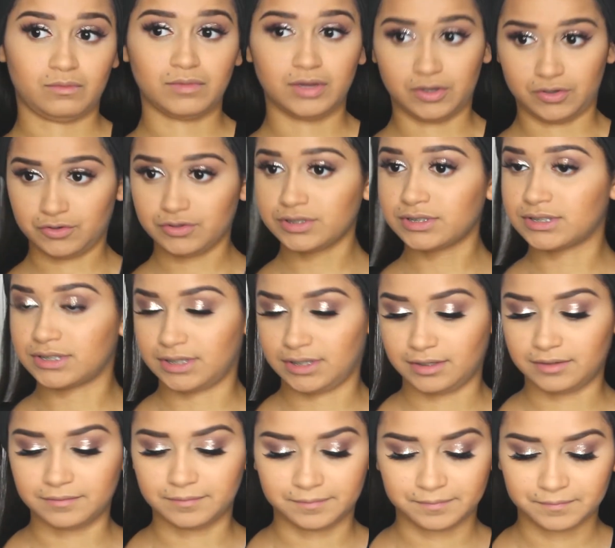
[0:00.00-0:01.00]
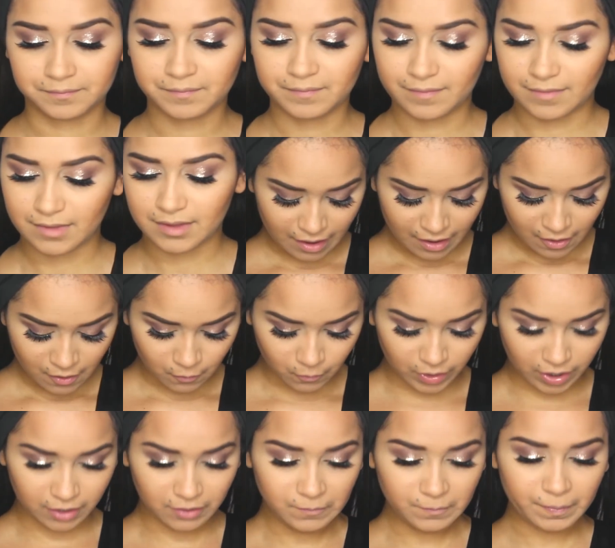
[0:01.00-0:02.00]
Interesting.
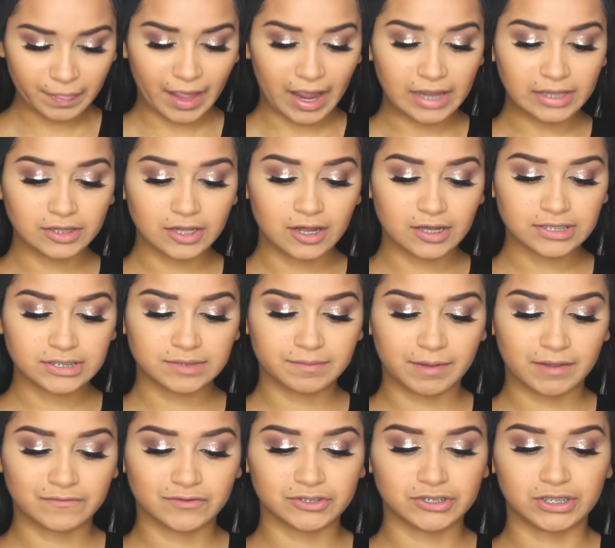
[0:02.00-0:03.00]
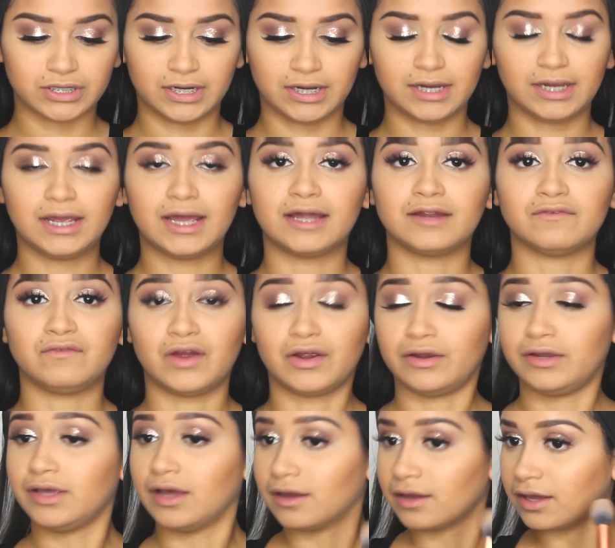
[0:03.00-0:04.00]
Well, I lost my virginity at a
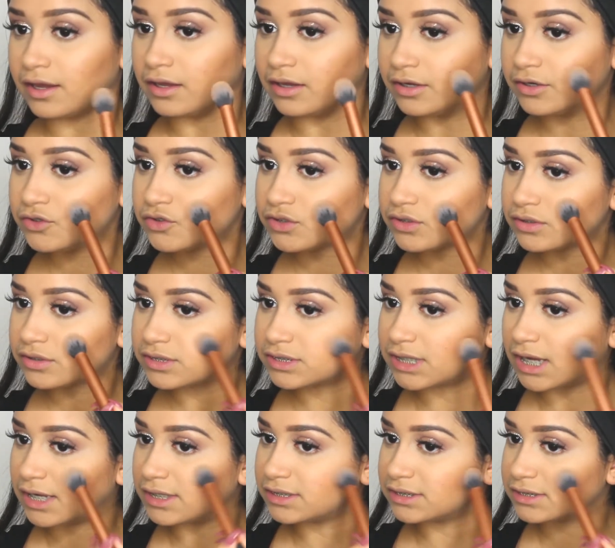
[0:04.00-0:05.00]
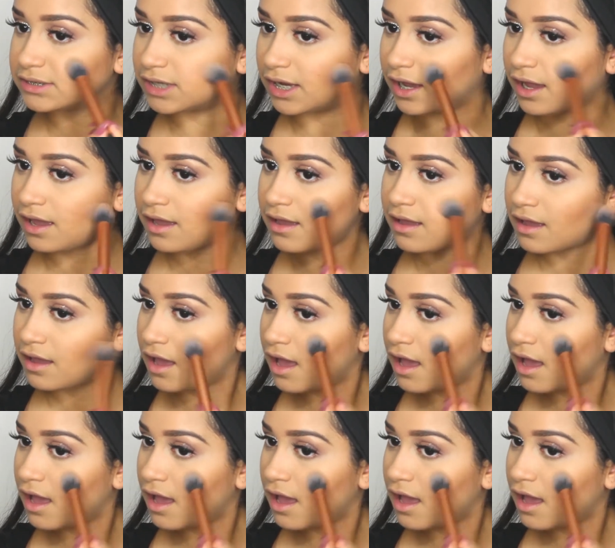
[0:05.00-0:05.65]
very young age, sad to say.